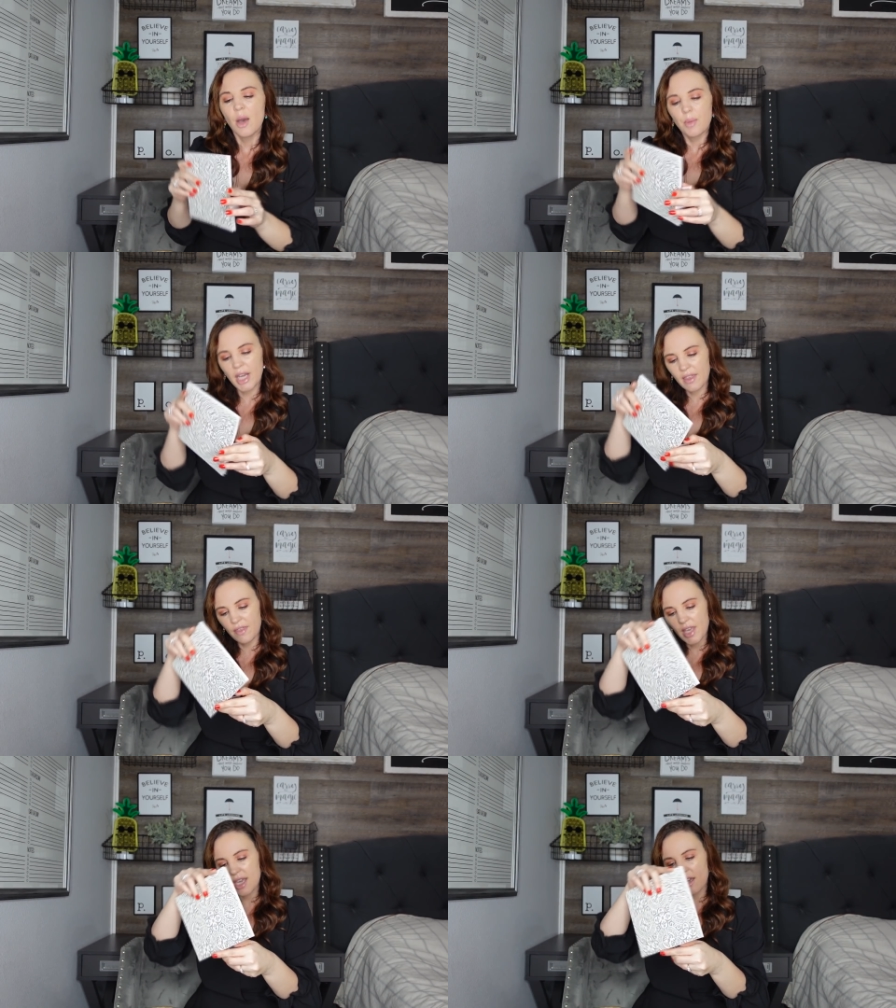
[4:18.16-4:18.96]
But I
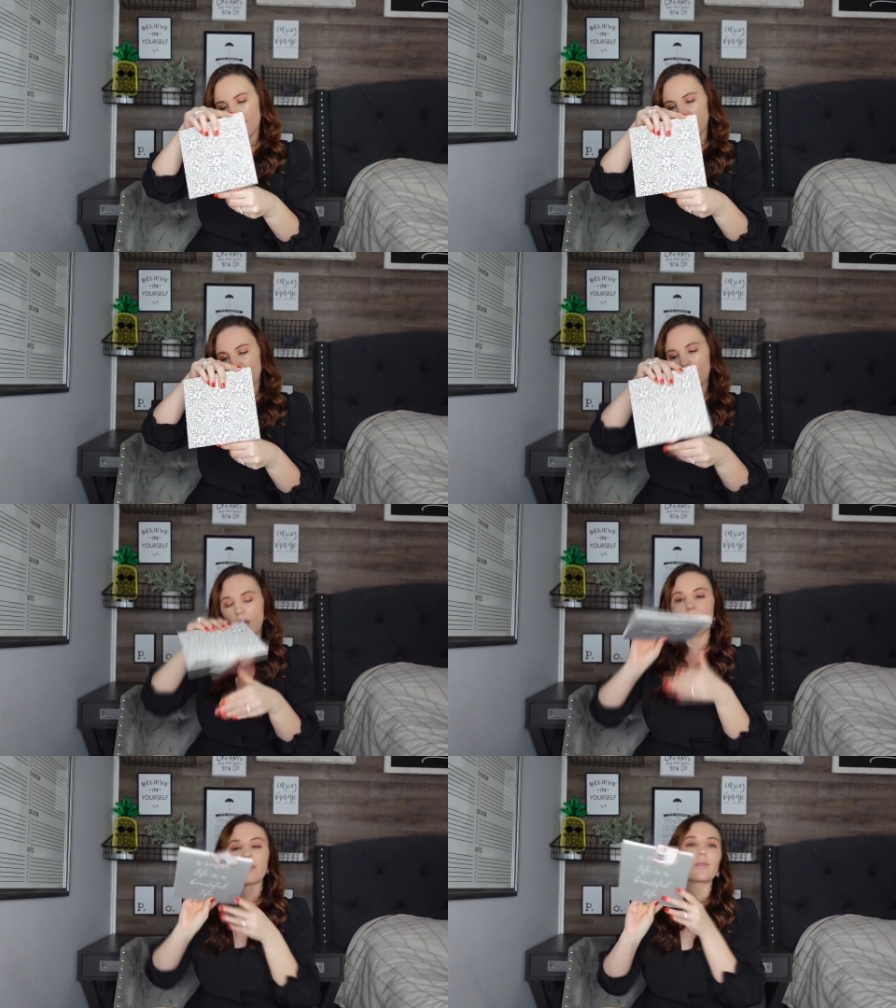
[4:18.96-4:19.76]
think
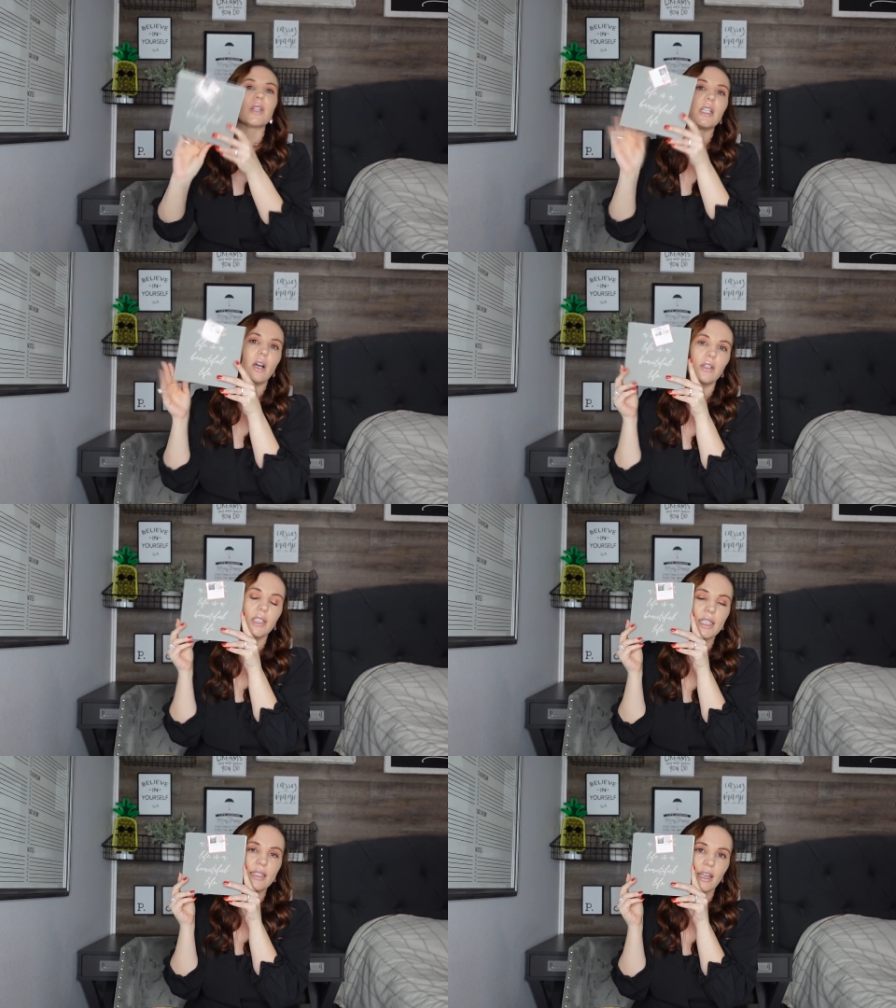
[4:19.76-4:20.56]
for
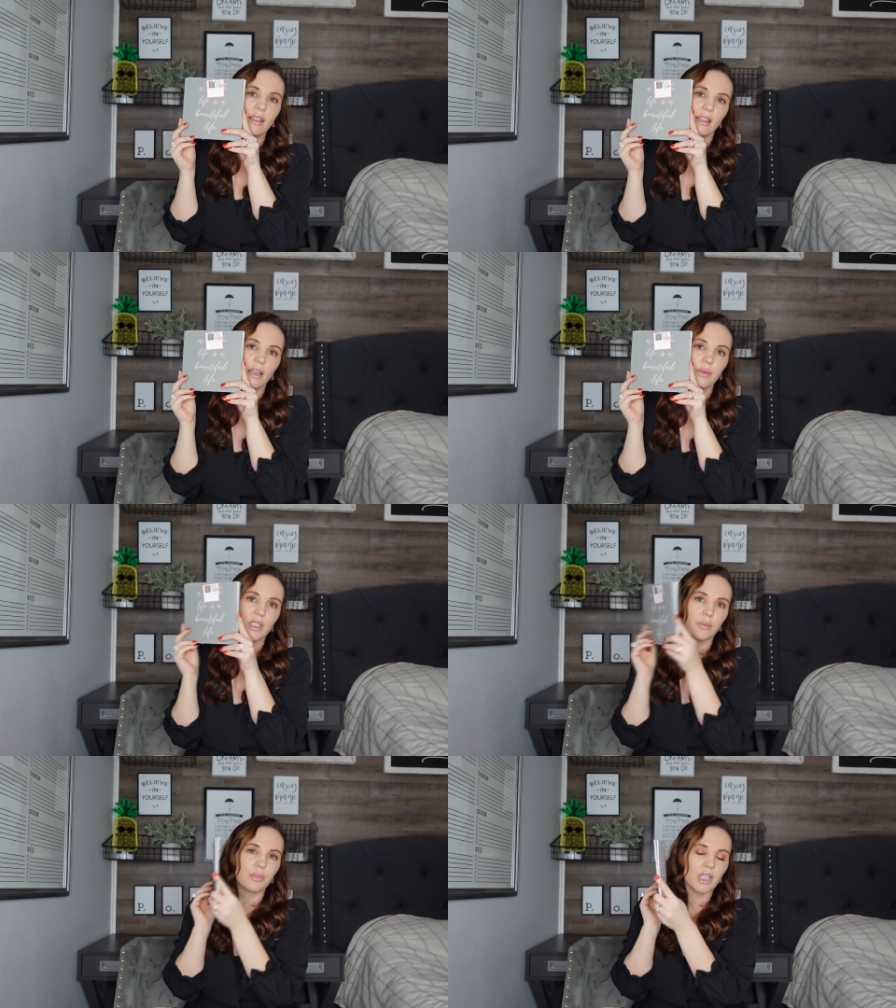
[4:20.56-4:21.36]
$3 I thought that
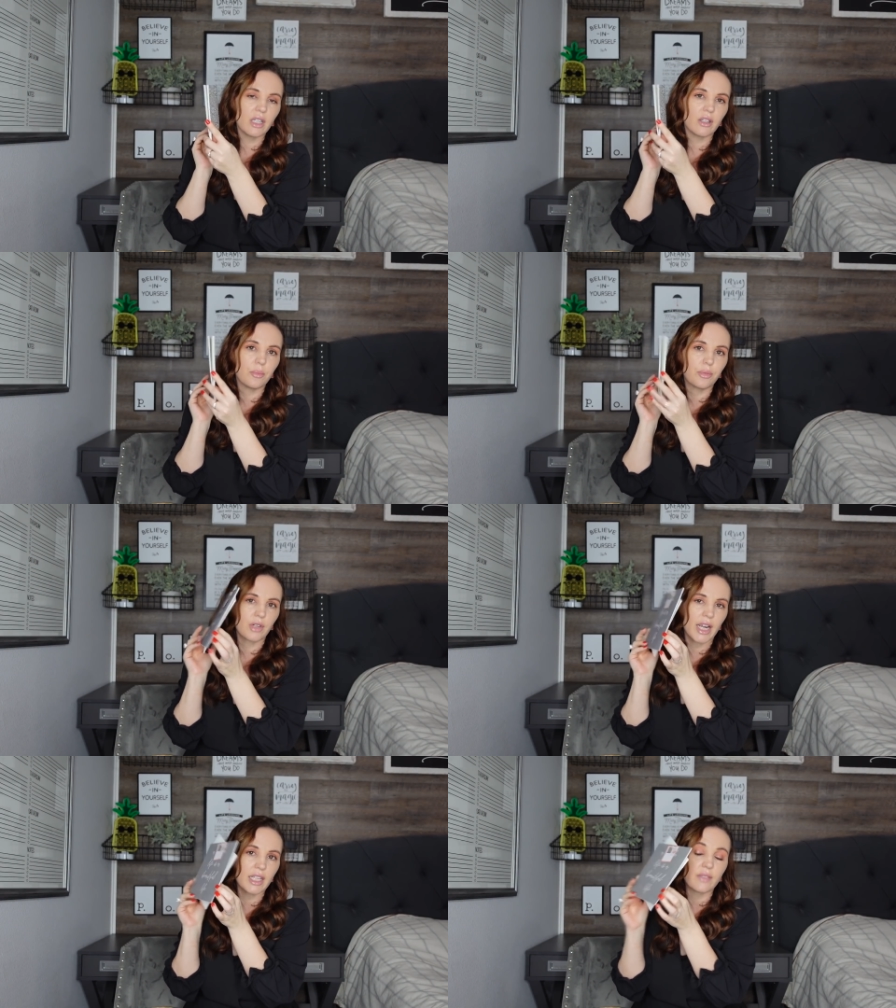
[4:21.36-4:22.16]
was a pretty good
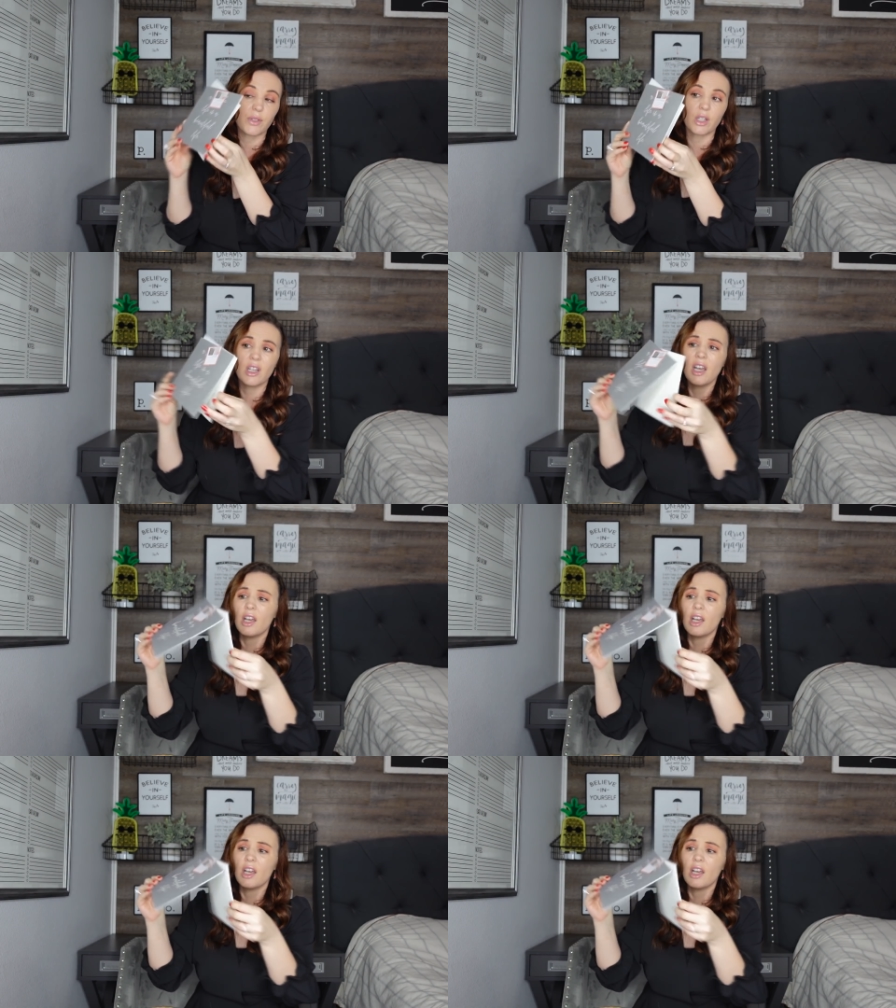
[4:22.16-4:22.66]
price for,